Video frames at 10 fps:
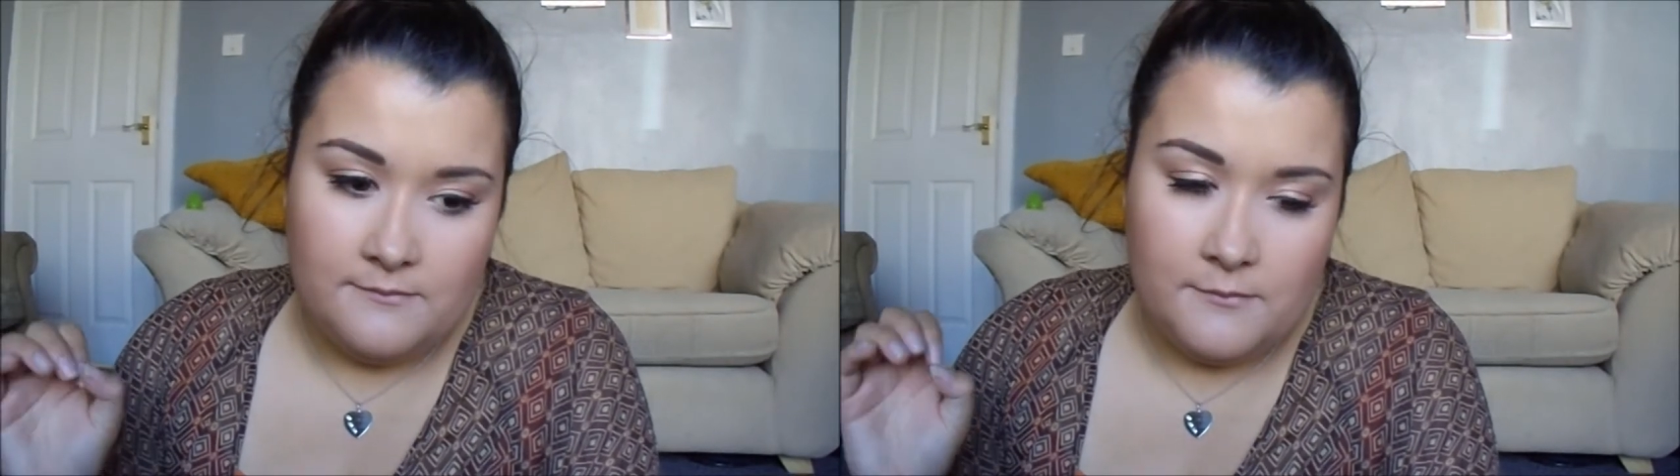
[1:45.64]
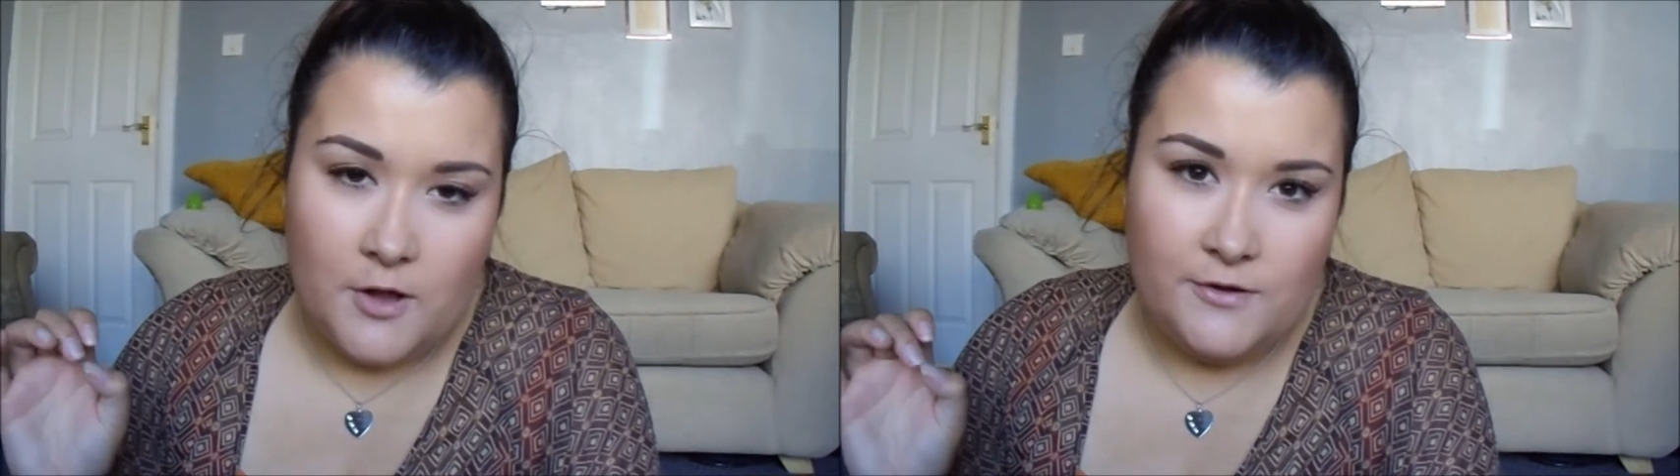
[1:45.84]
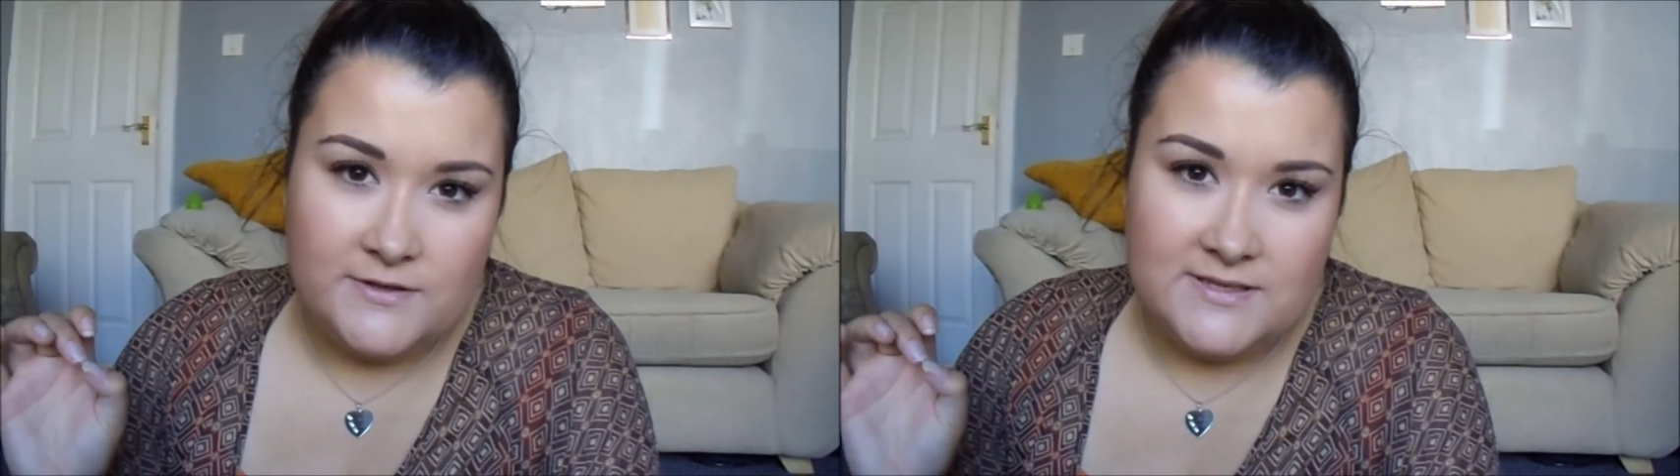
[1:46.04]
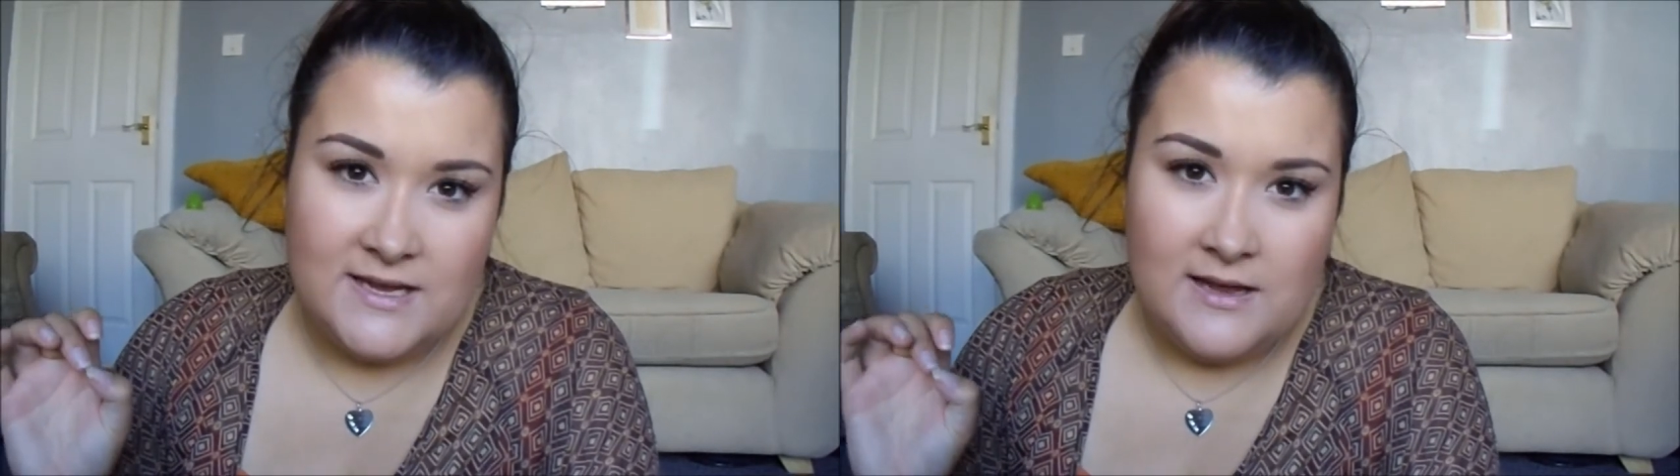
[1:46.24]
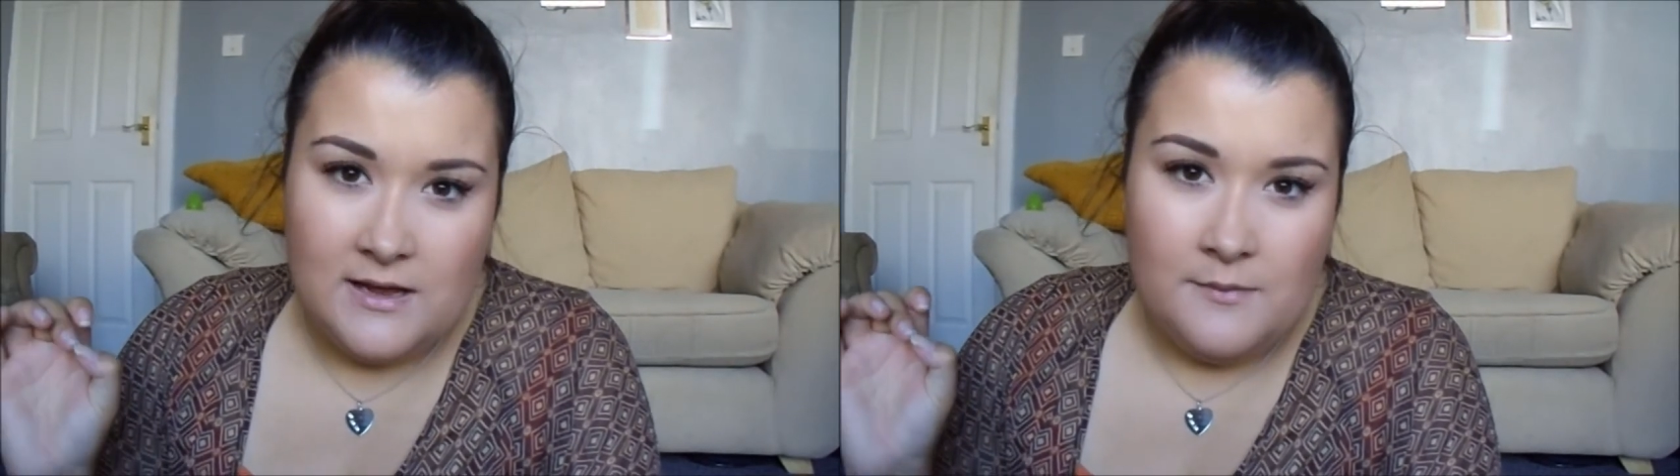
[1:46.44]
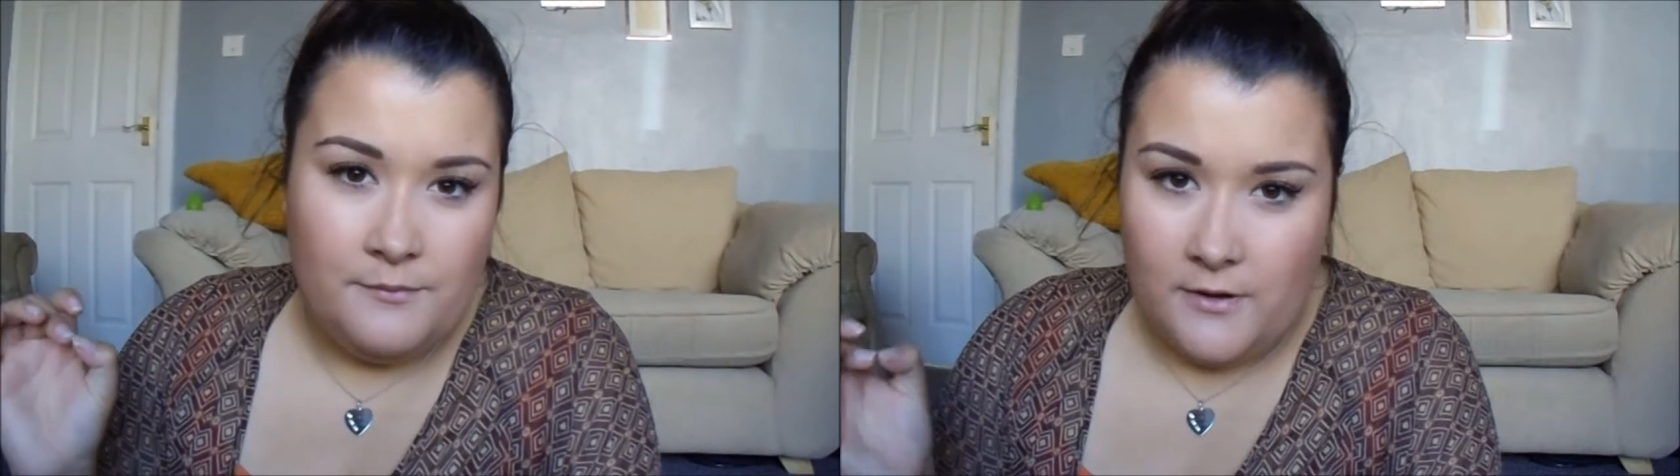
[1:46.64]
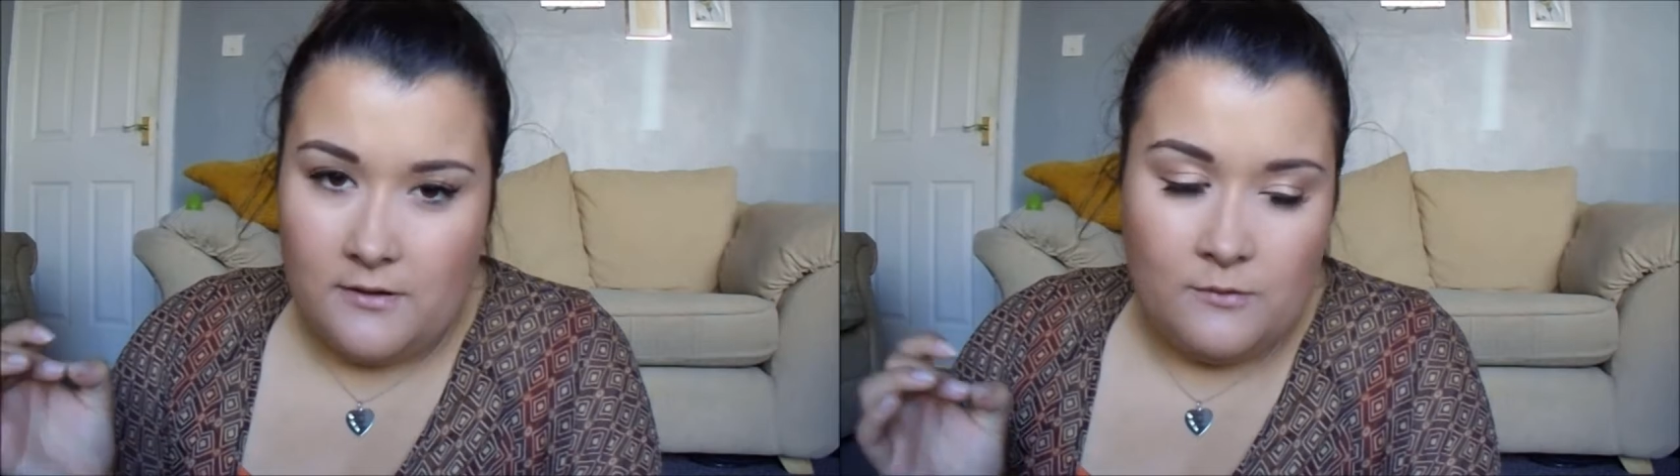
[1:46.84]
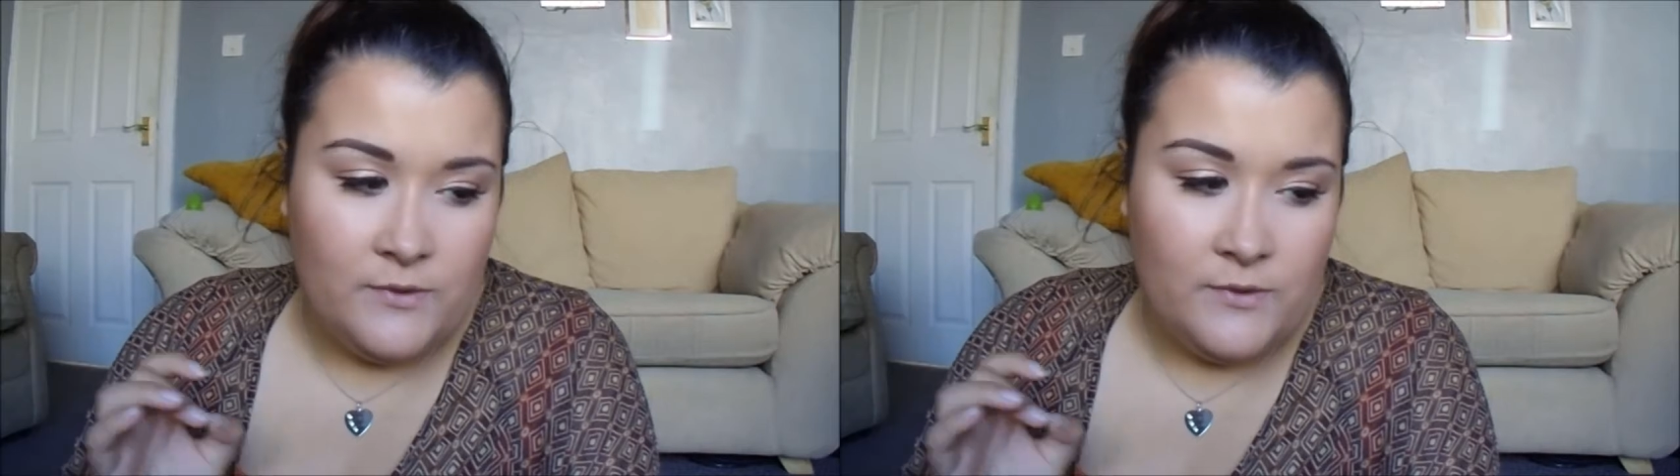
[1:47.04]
balls, but